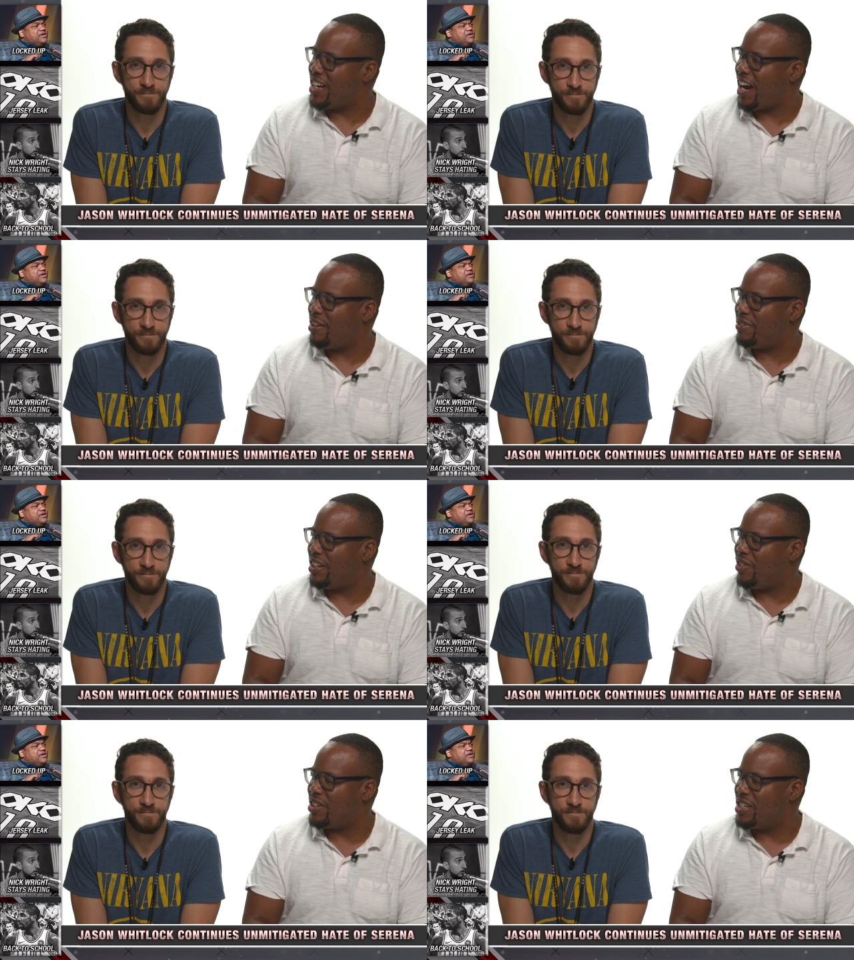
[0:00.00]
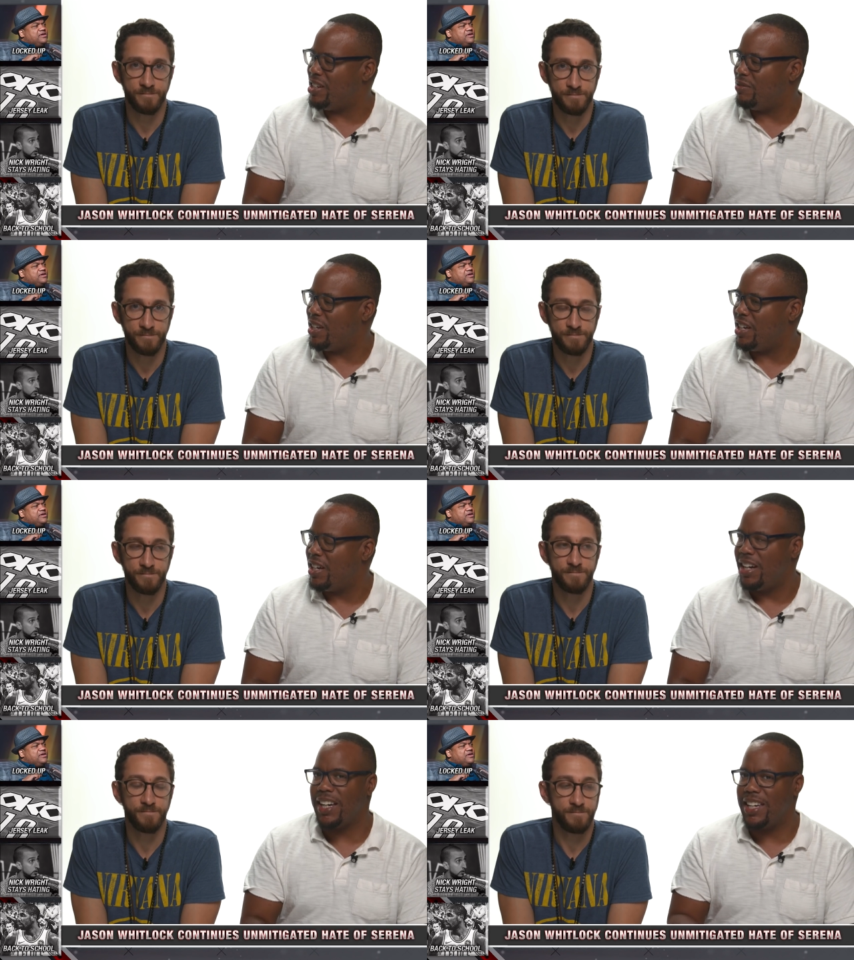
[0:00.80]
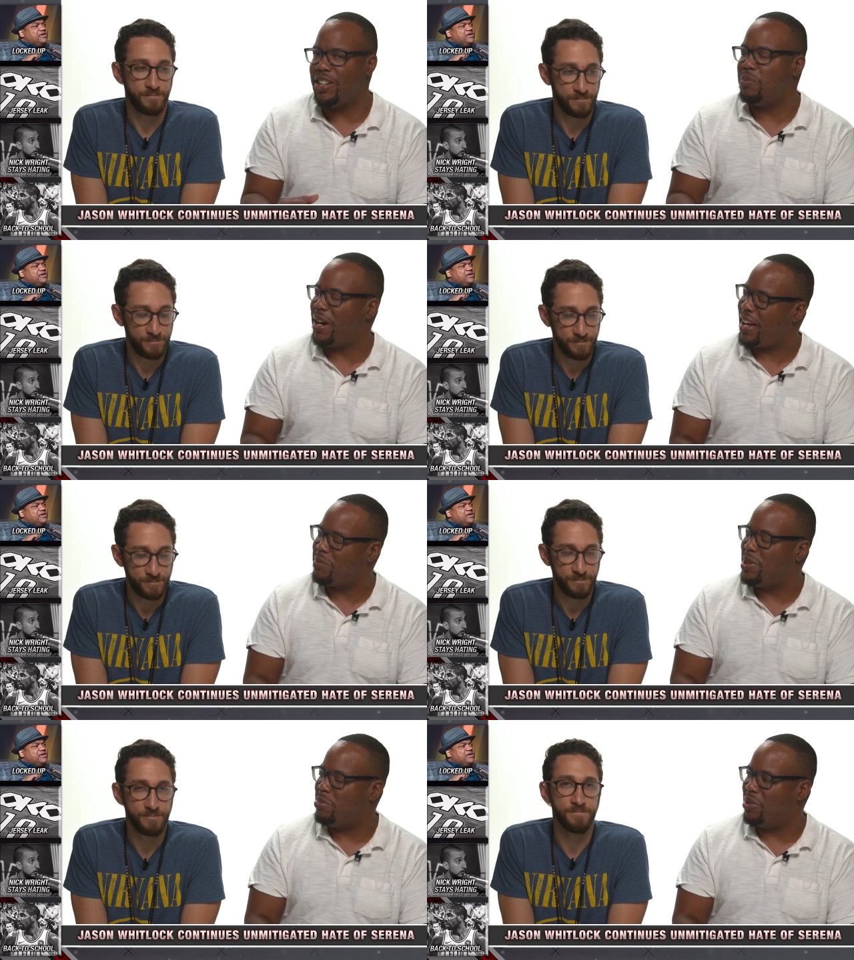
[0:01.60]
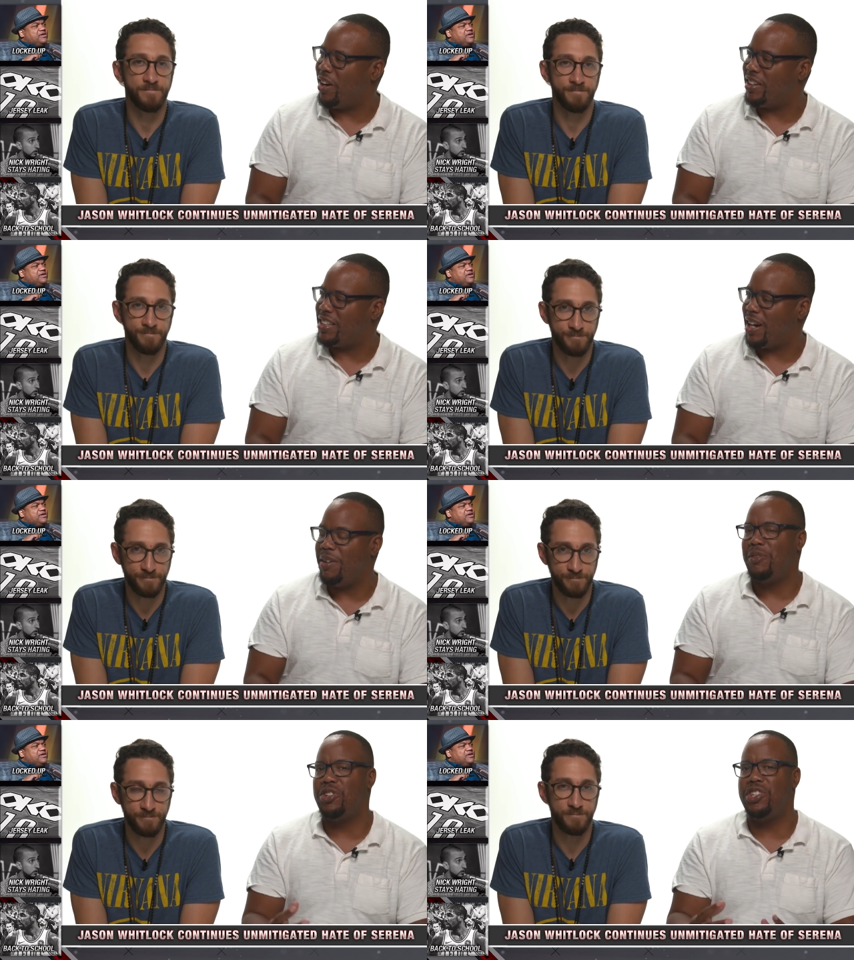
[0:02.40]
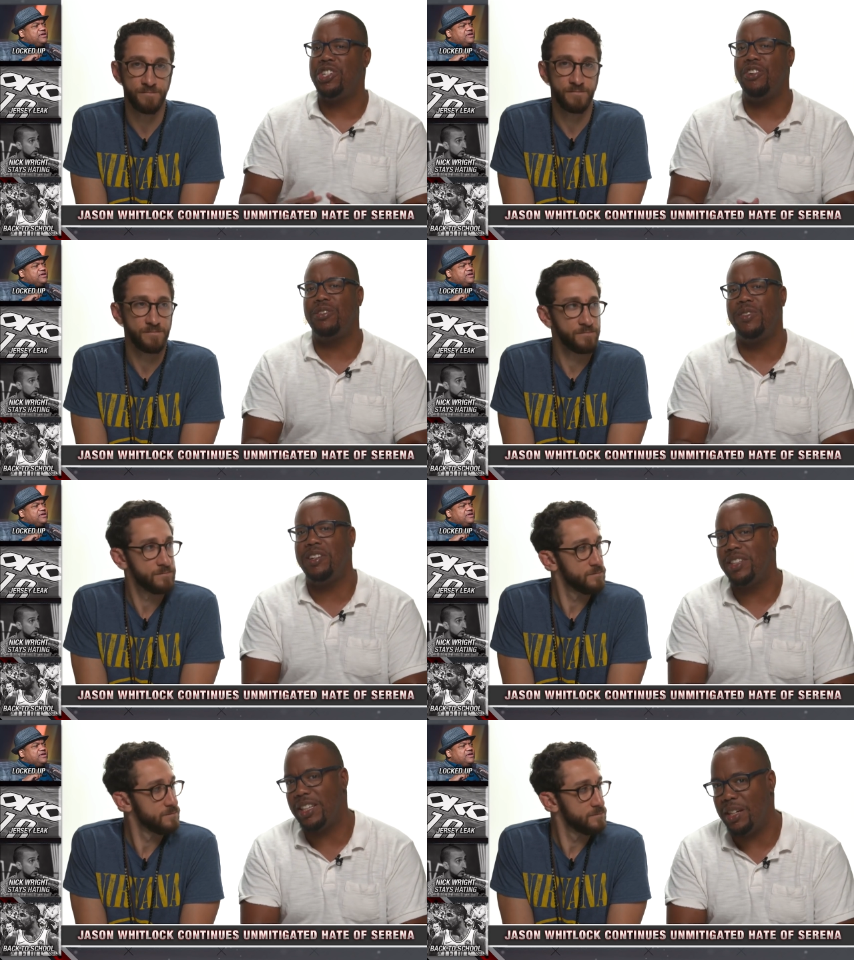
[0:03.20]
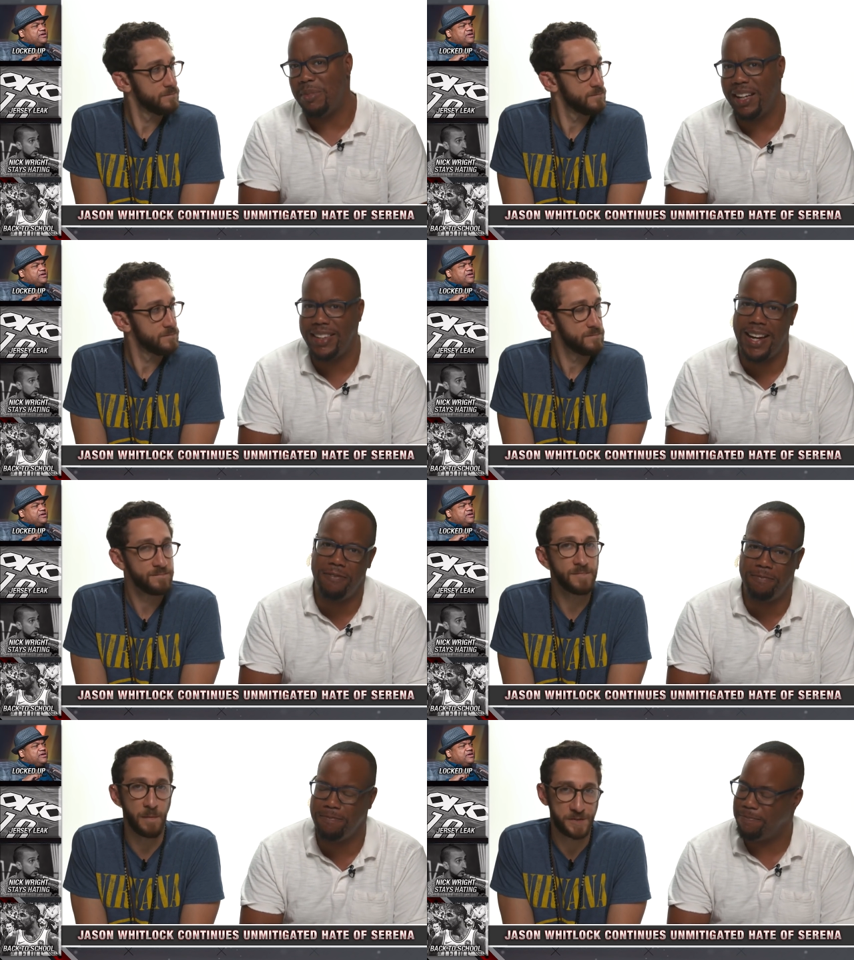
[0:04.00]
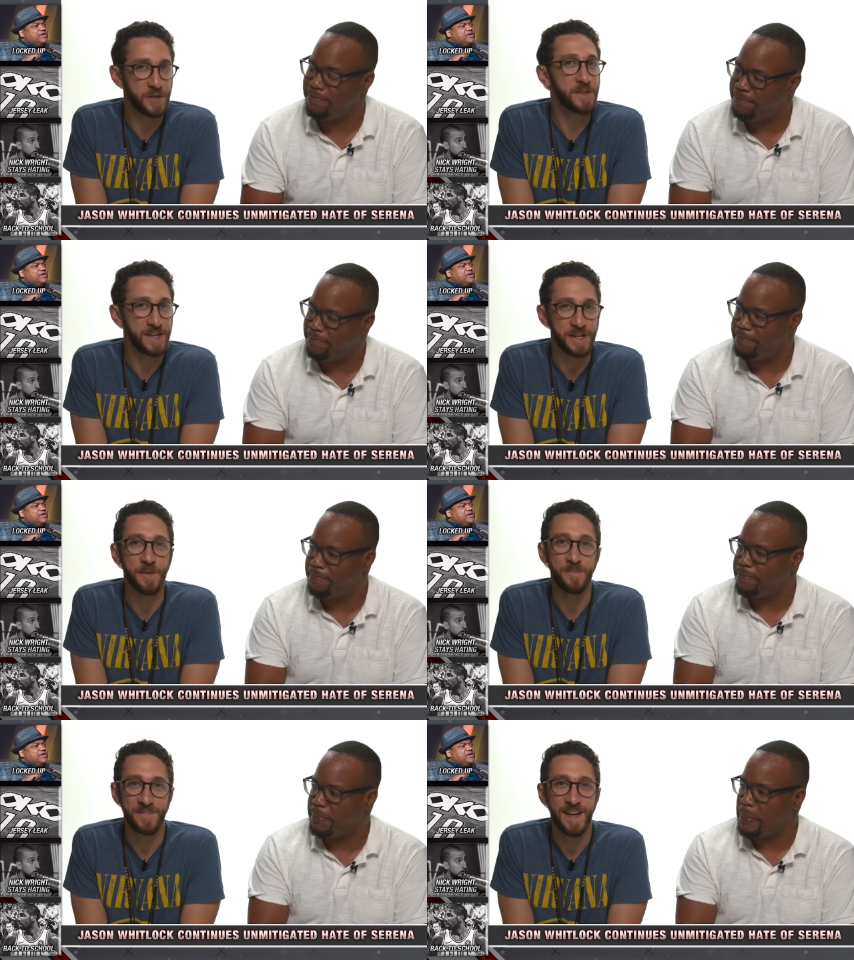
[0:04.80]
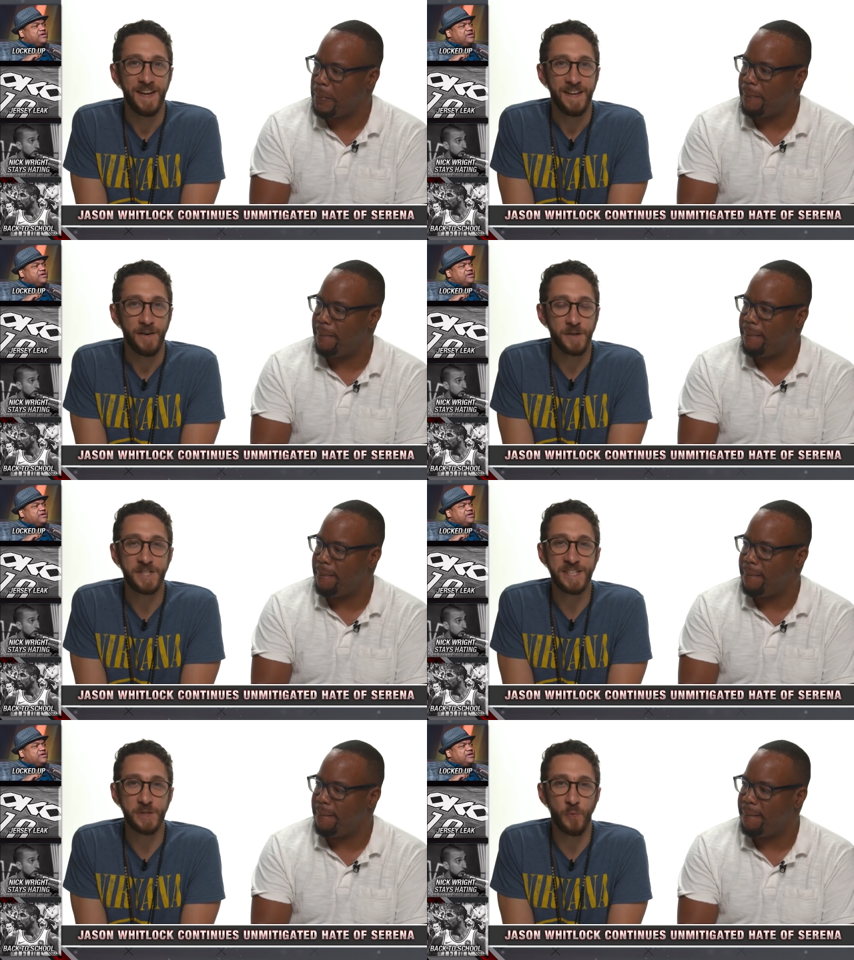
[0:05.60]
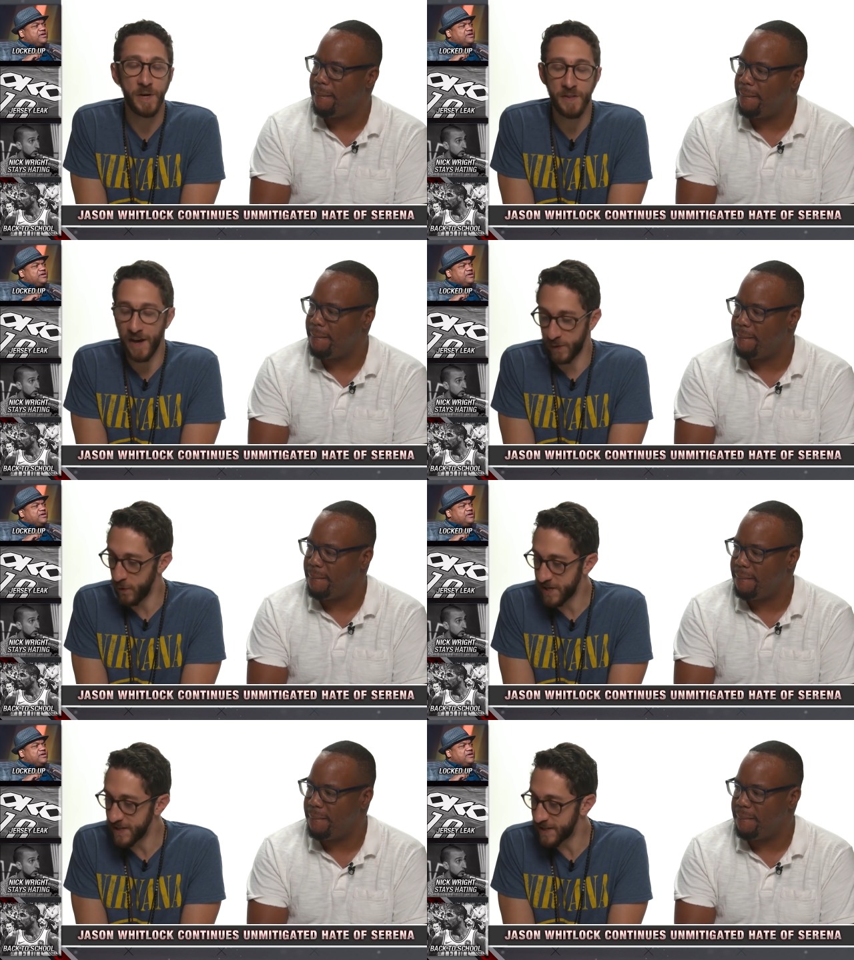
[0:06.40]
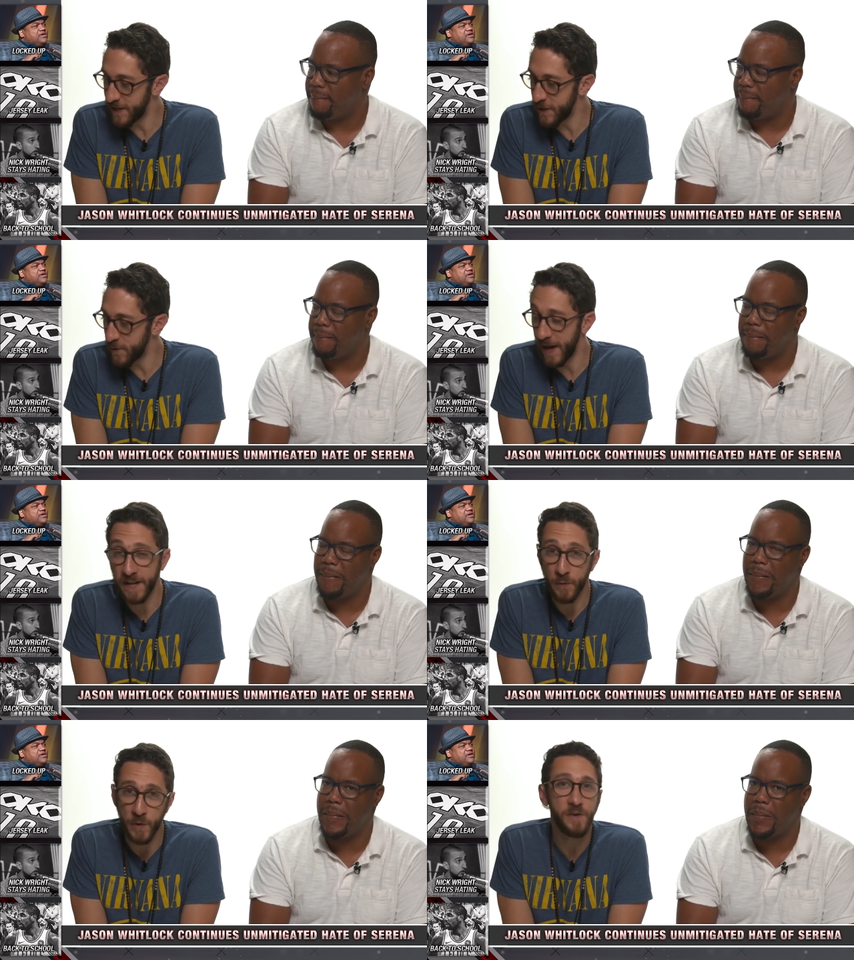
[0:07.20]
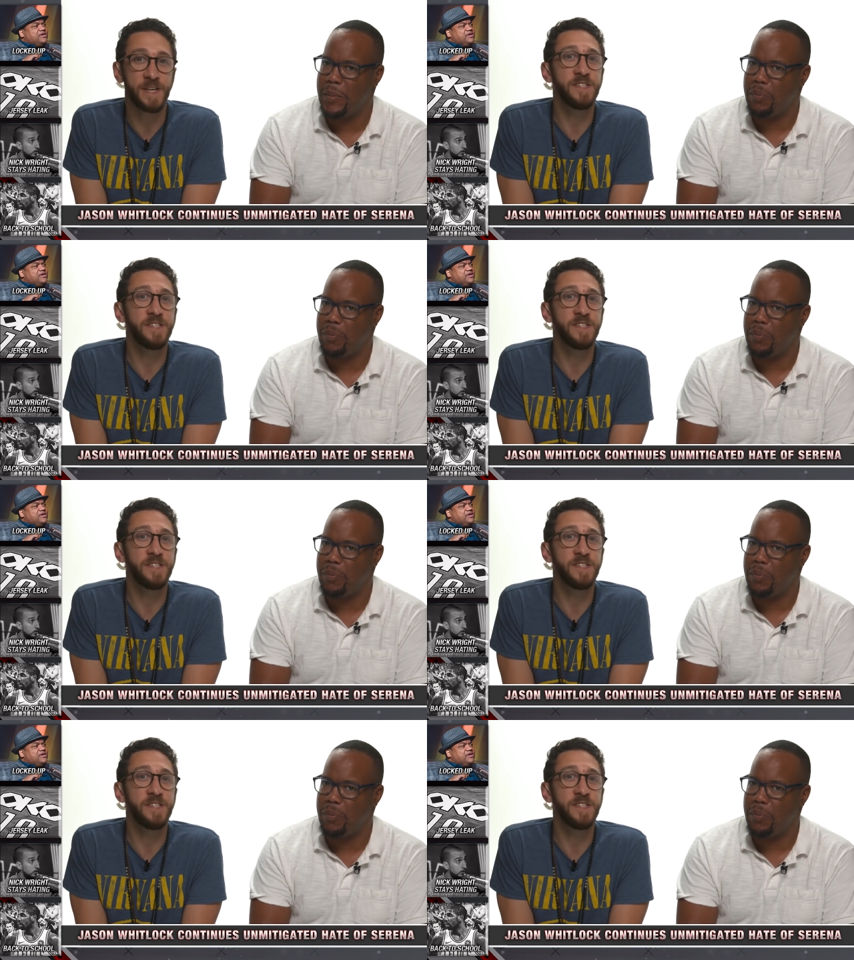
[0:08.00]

Speaker 1: jiving on TV against black people all the mm-hmm. time. Mm-hmm. Sure, church feel good about that. I'm sure they do.
Speaker 2: Well, Jason Whitlock would continue, and he mm. will